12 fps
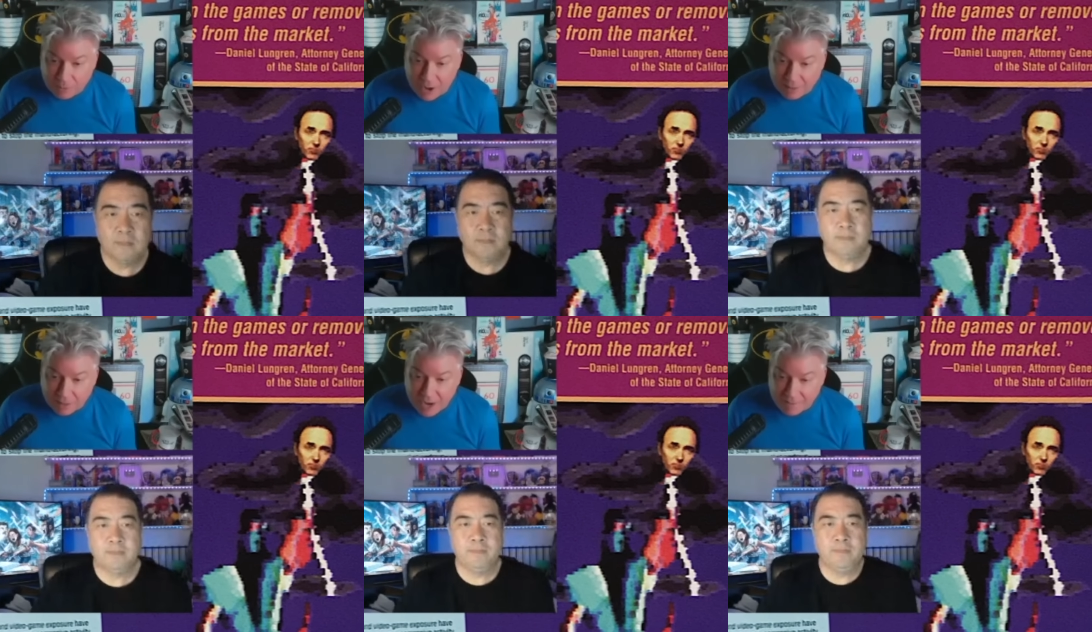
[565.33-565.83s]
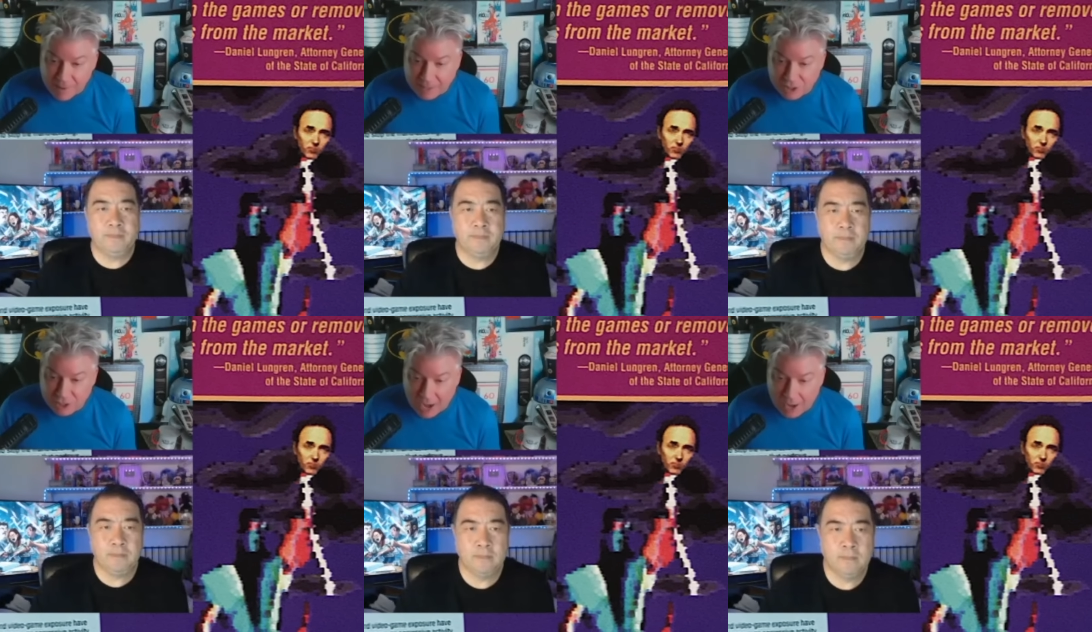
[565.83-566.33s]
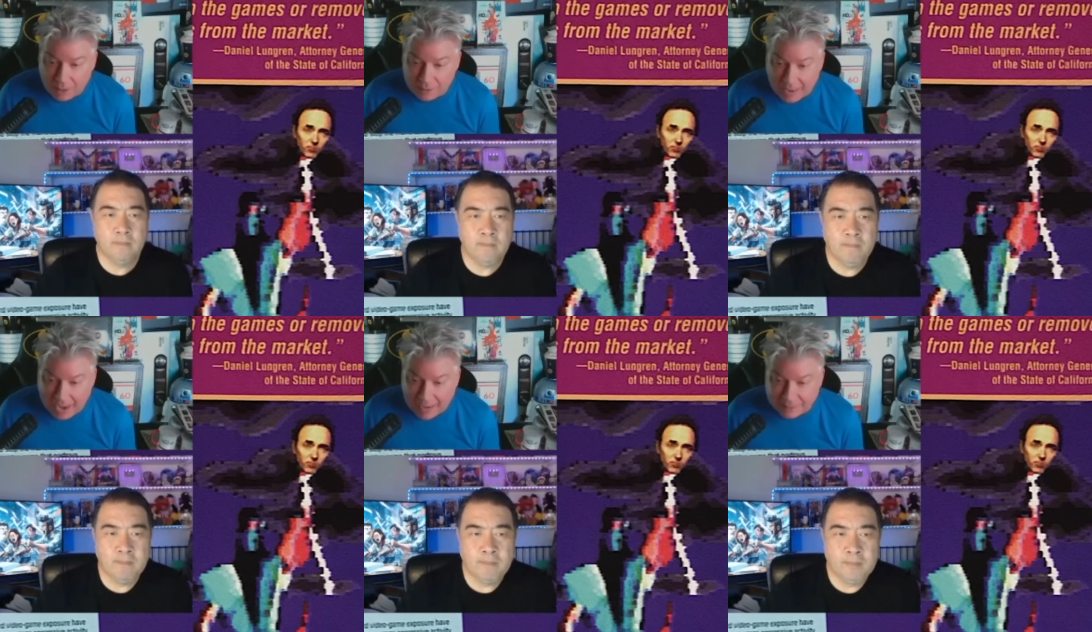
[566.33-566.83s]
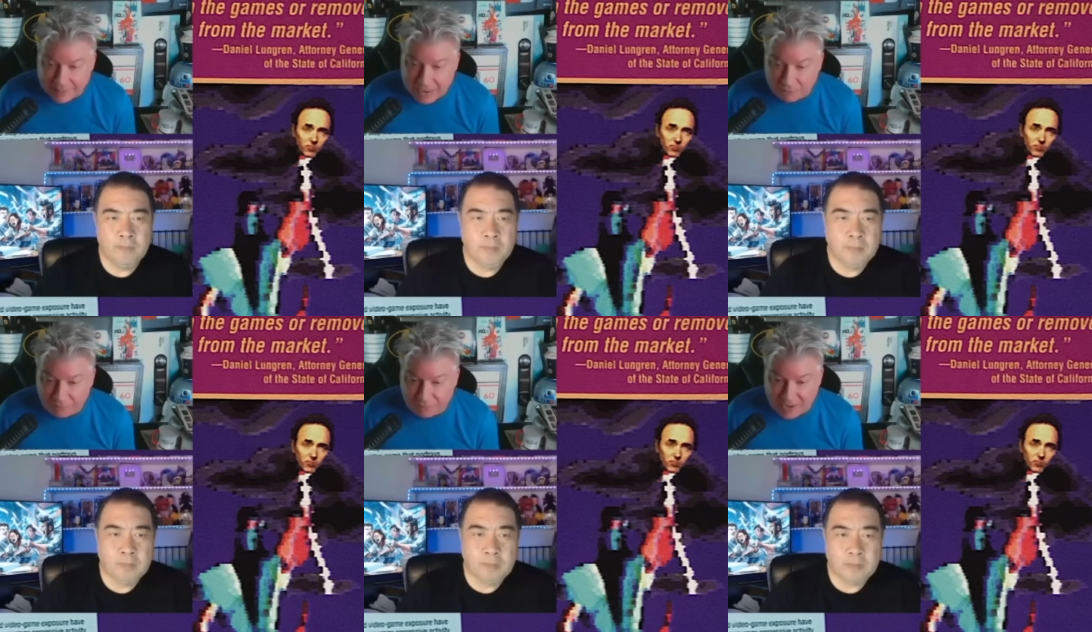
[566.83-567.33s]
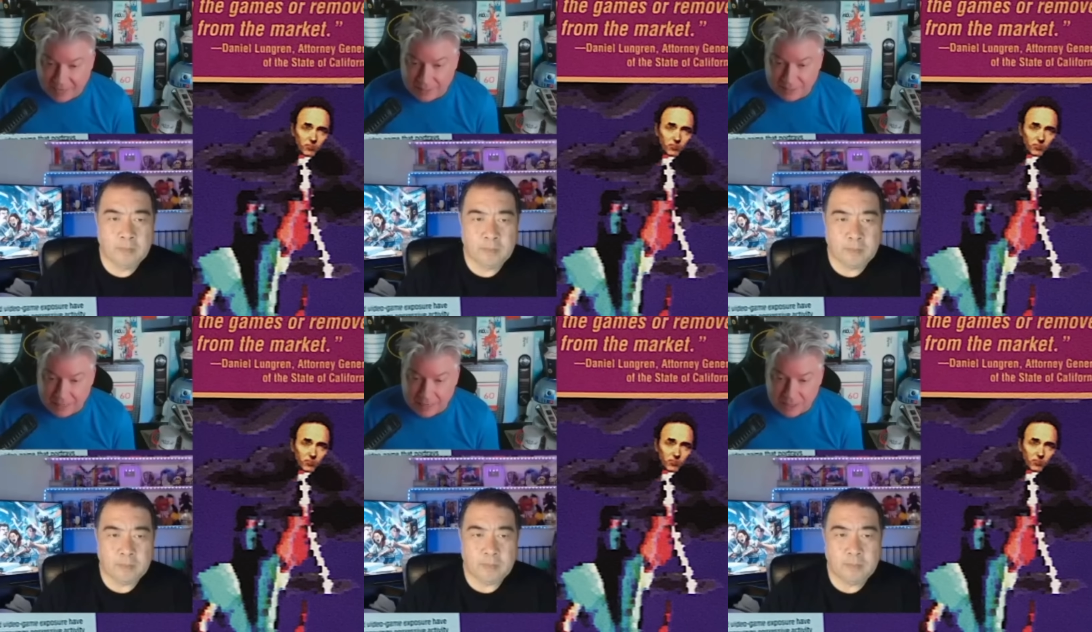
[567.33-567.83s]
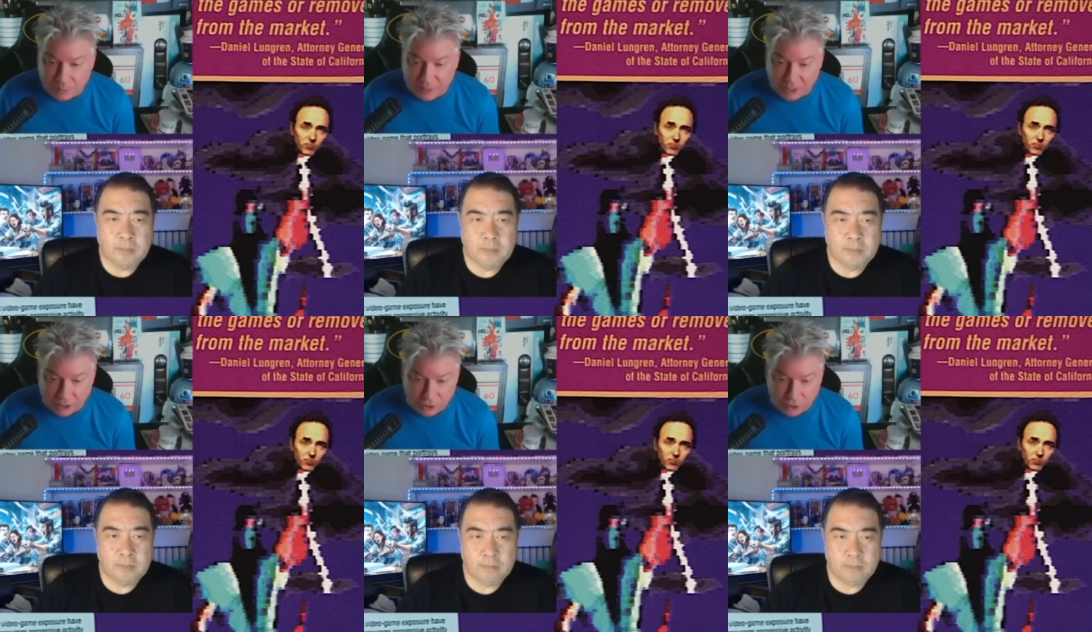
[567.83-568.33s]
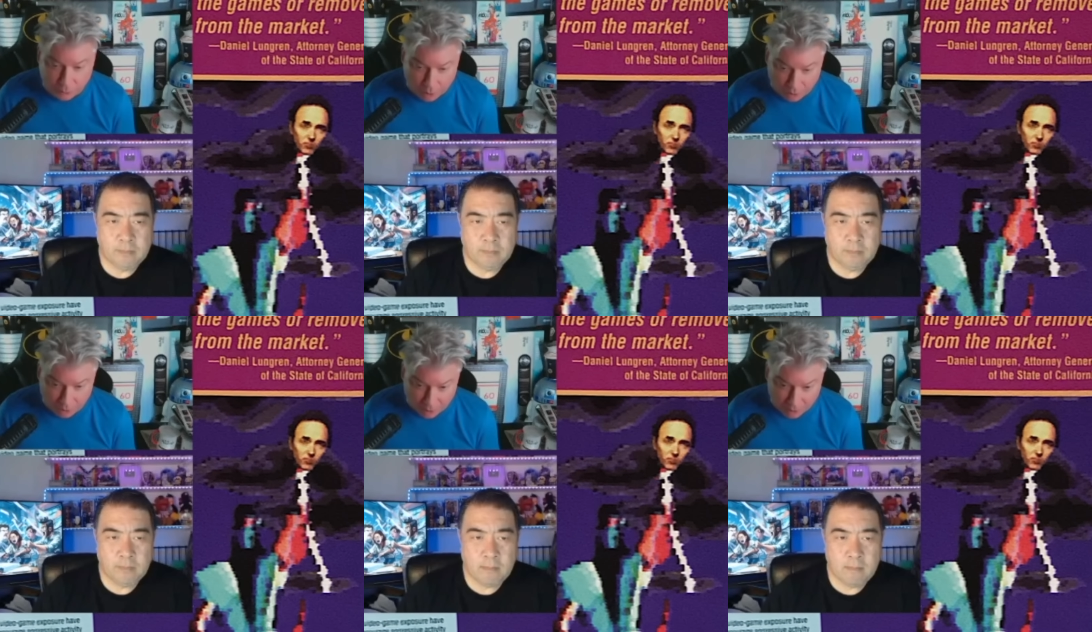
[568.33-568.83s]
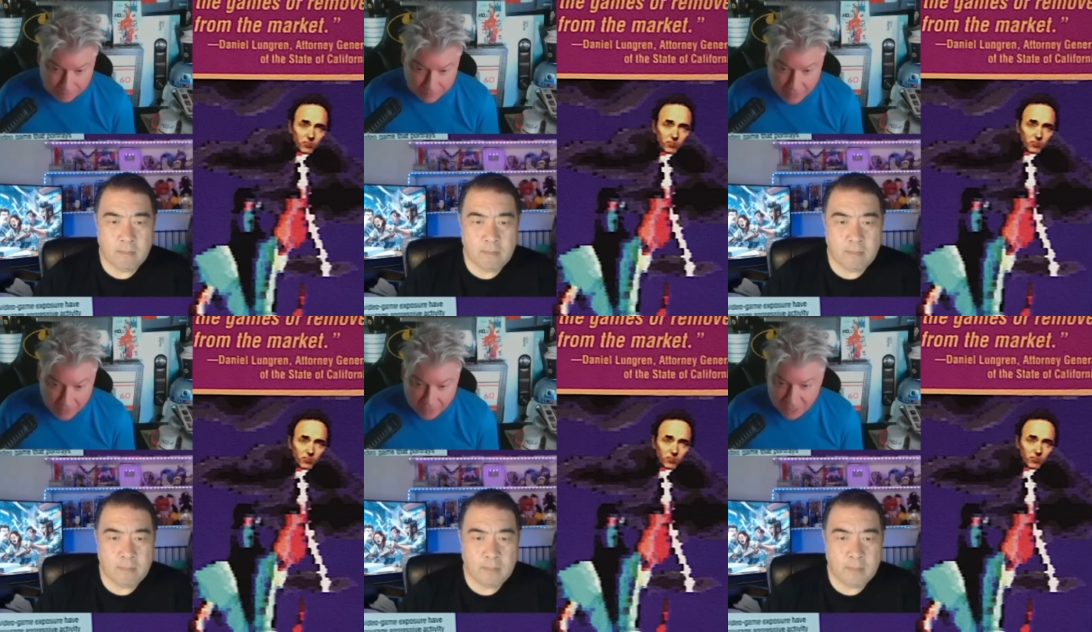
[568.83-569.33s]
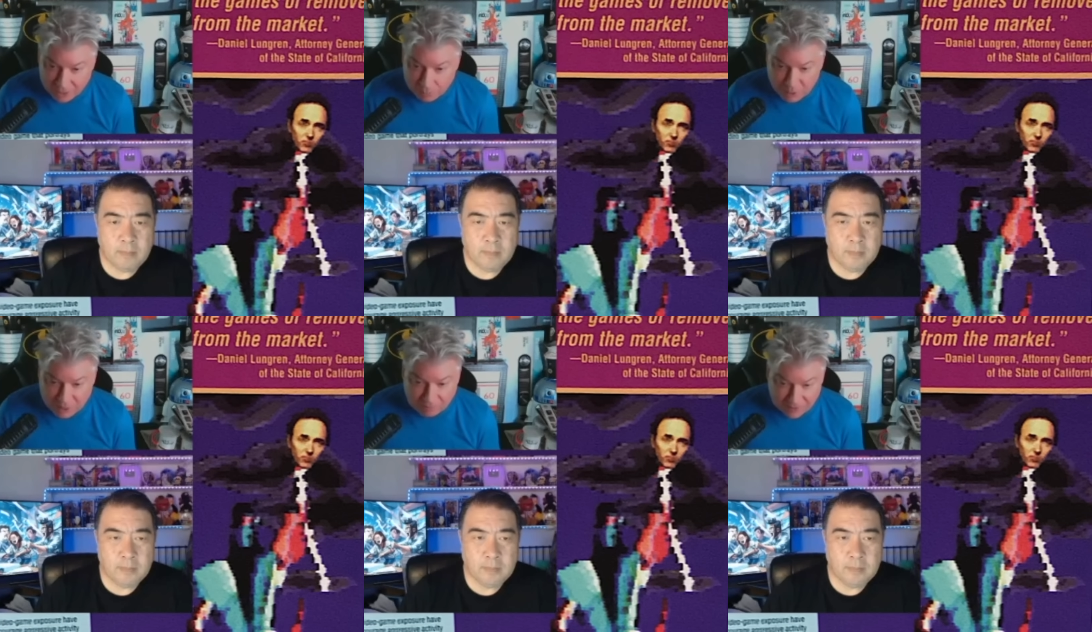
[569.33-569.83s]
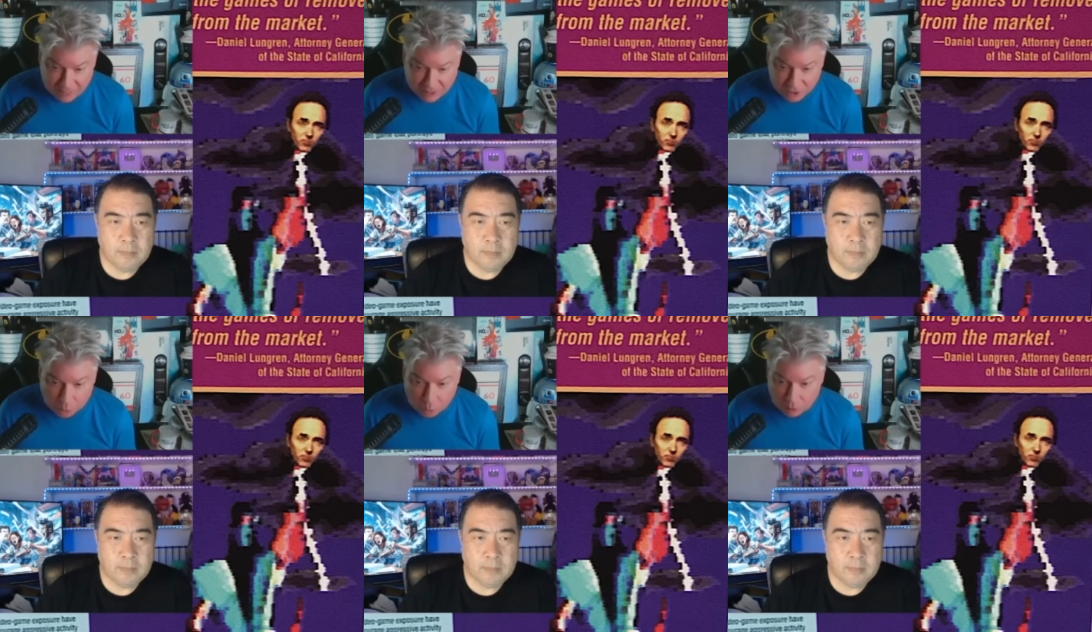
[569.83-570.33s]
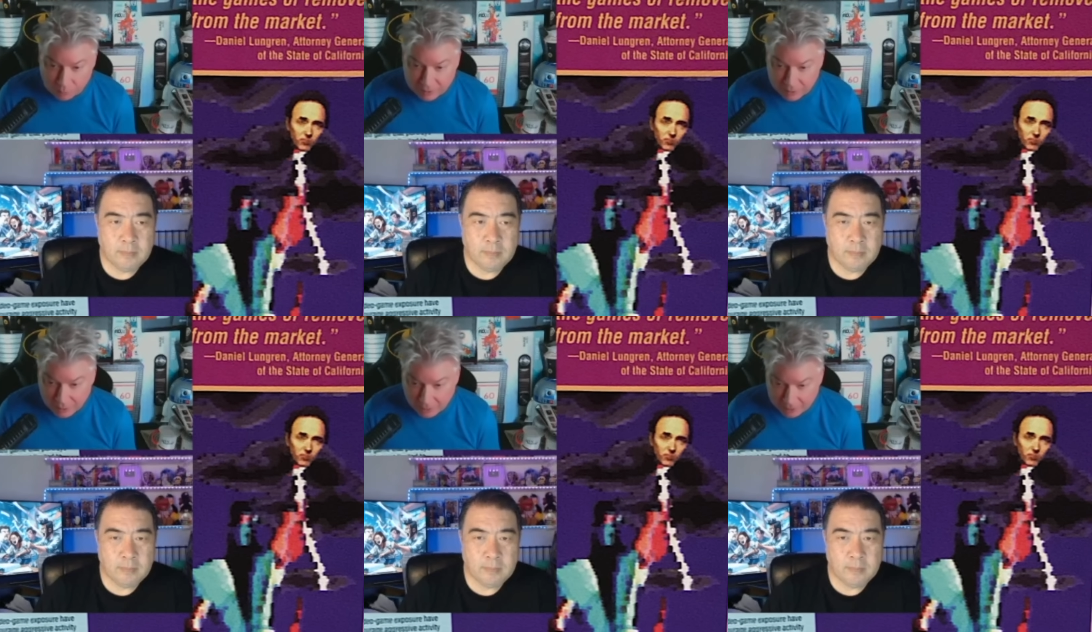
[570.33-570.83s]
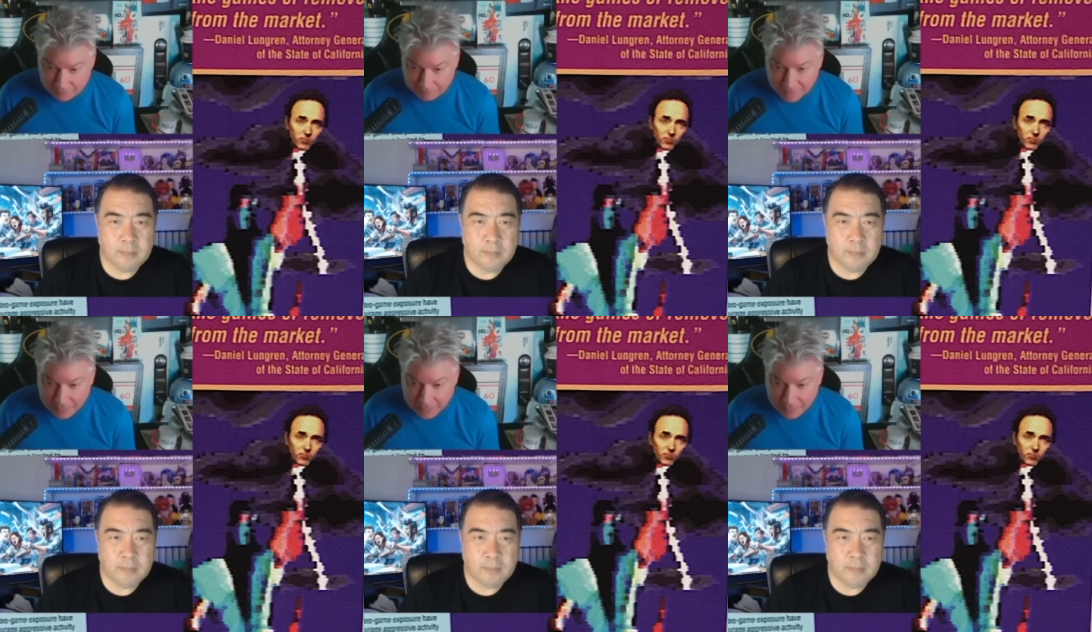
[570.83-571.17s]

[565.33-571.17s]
Speaker 1: rather have my child acting out fantasies with a controller than with a fist or a real gun.